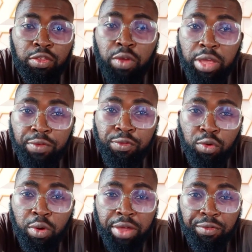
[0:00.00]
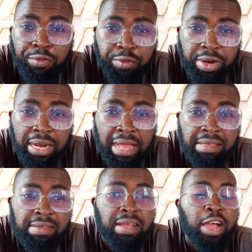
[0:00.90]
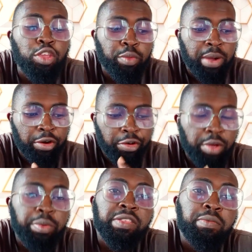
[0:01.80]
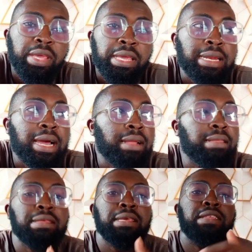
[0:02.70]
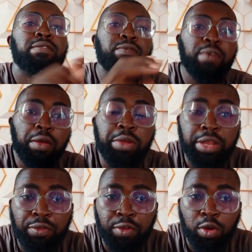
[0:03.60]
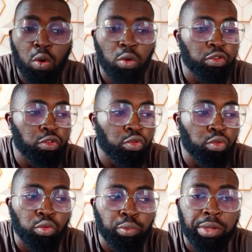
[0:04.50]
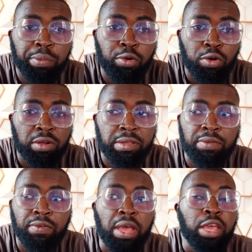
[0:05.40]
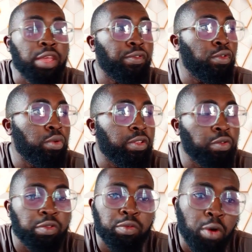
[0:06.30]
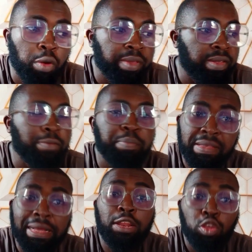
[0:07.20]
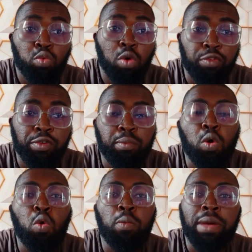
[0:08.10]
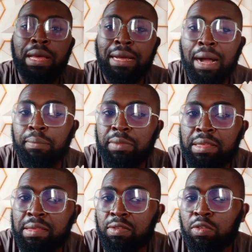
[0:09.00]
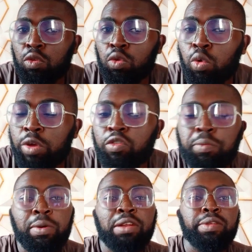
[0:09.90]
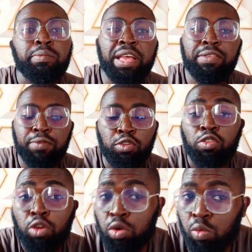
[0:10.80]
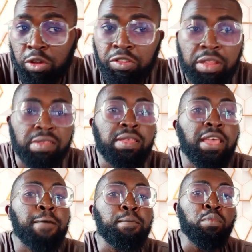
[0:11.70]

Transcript: So if you're a freelancer, you will agree with me that it's very difficult to be productive. If you're into small business, basically you work from home. This is going to be one of the best videos you're going to watch this year.